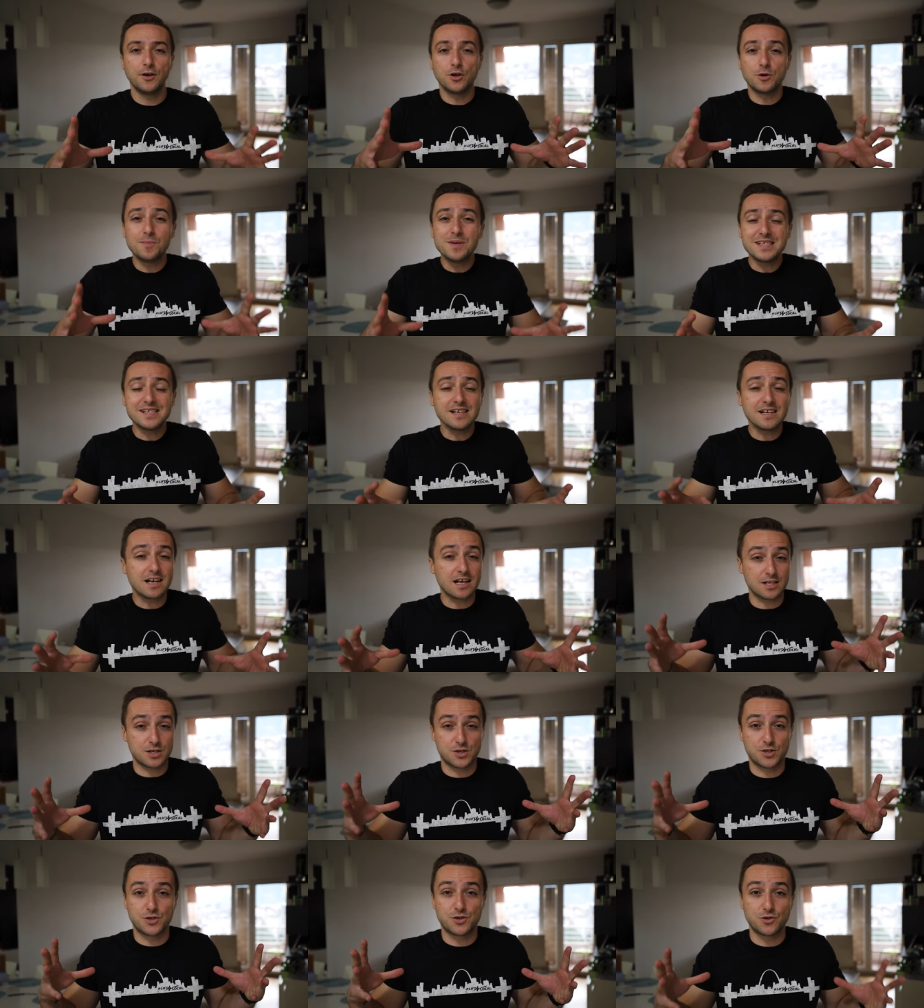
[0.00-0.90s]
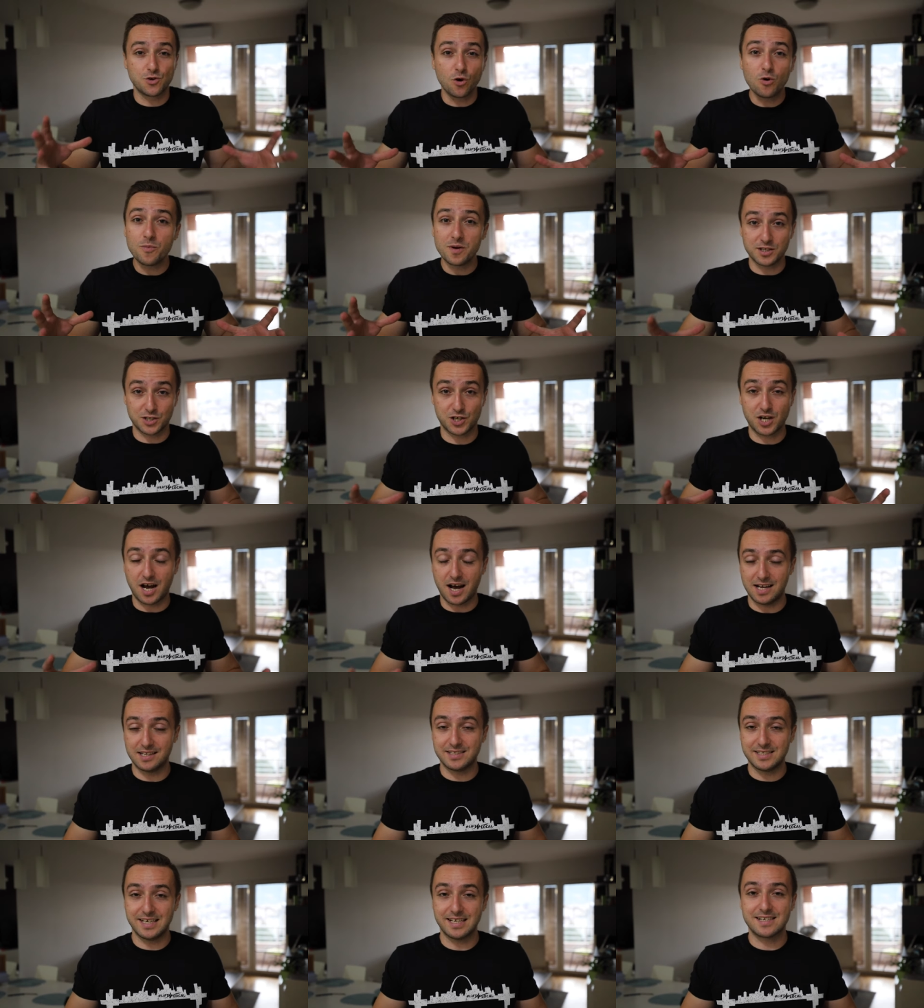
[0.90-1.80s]
You're missing so much
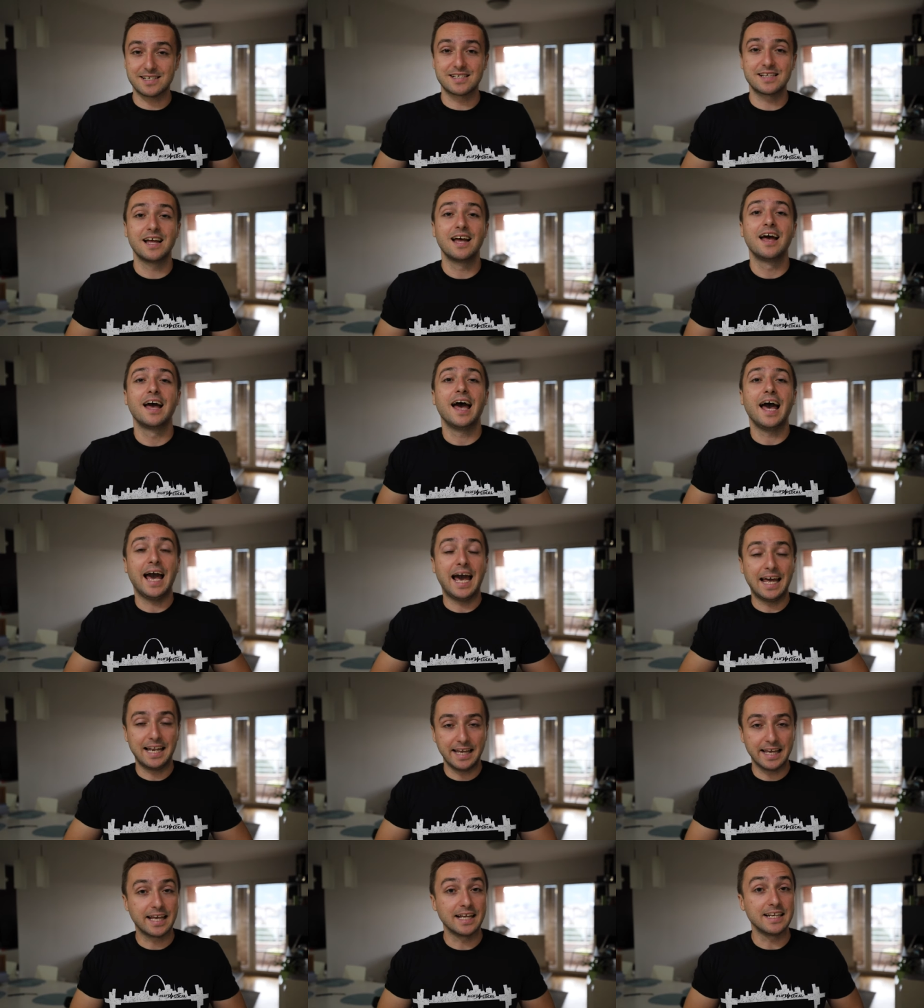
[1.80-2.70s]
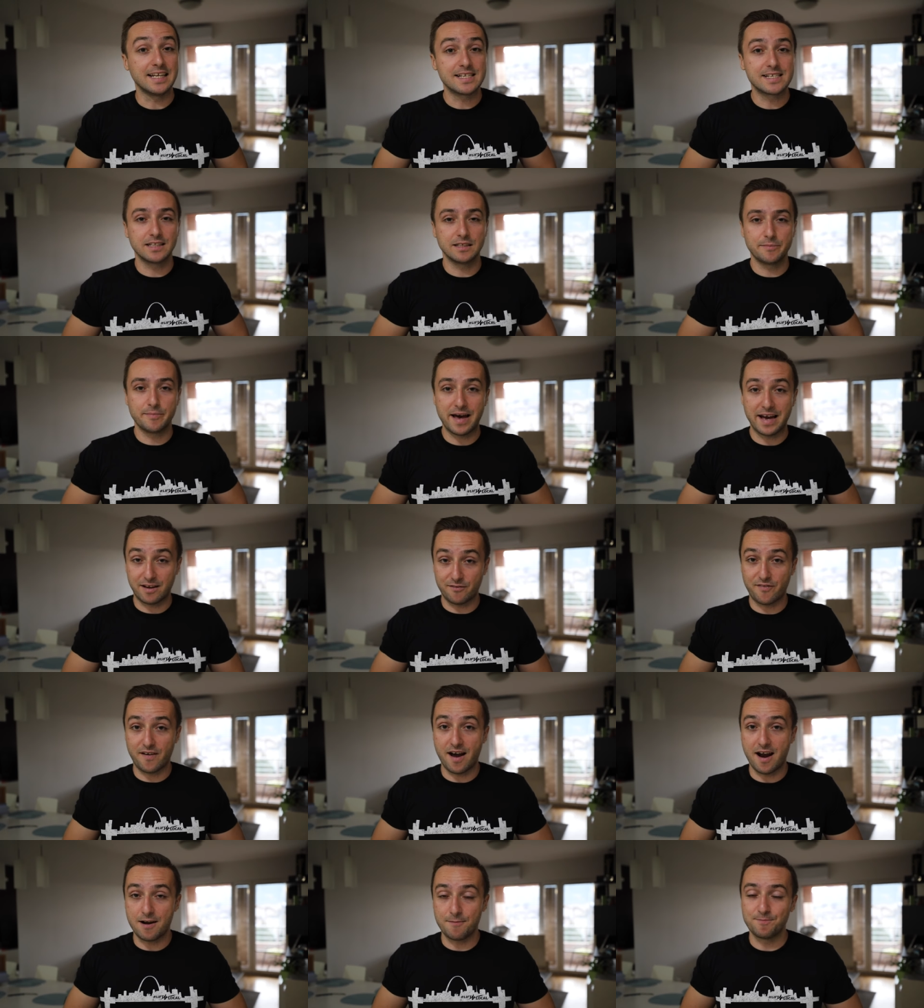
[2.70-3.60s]
context and it can easily
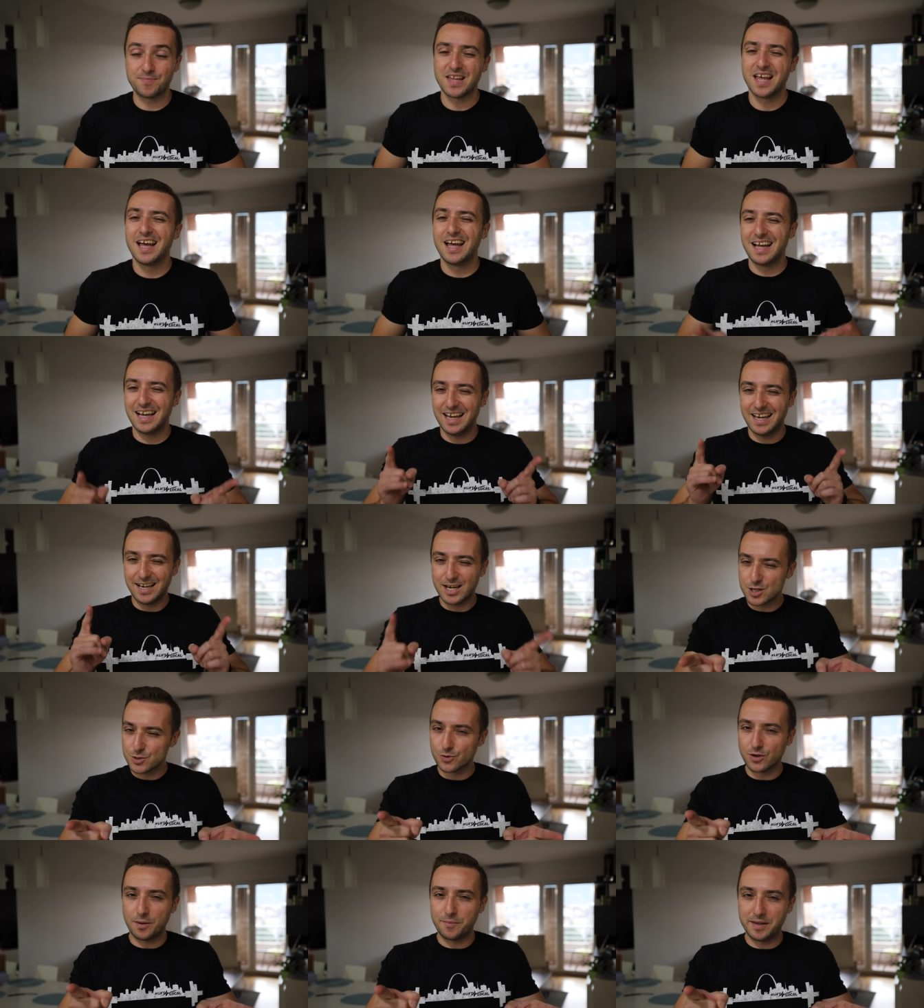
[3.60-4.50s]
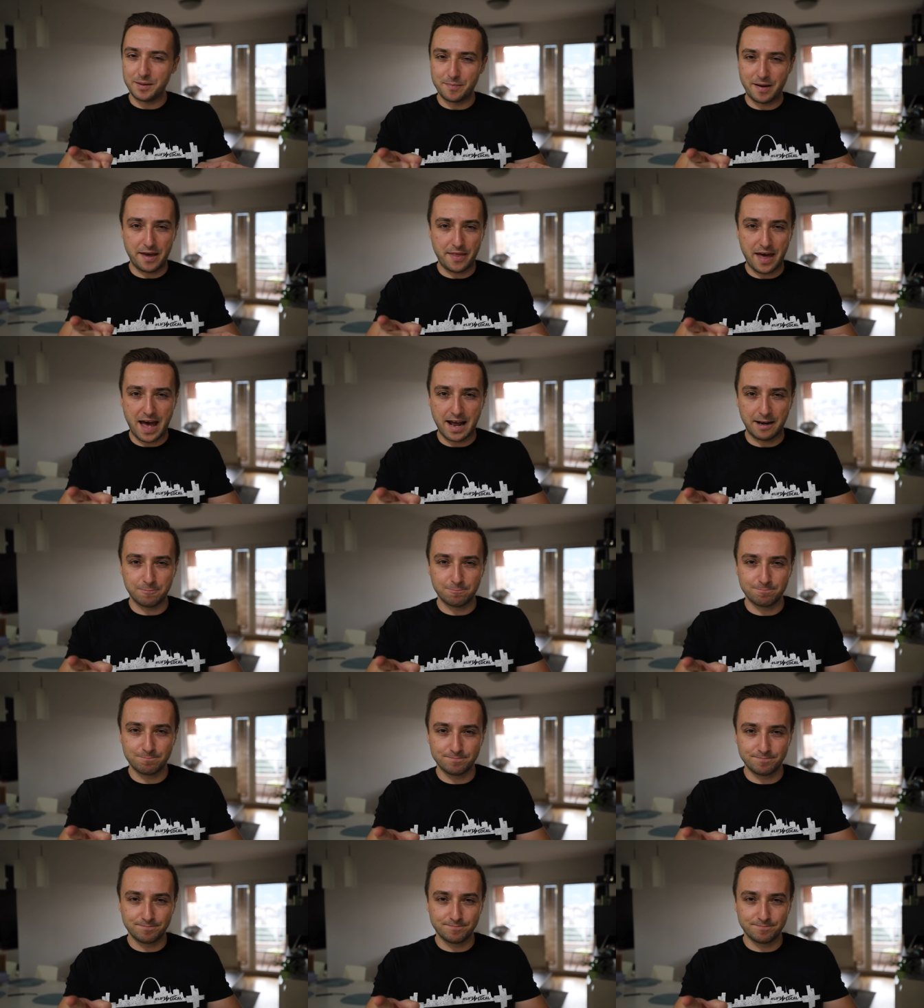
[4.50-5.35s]
backfire. Here's what I mean by that.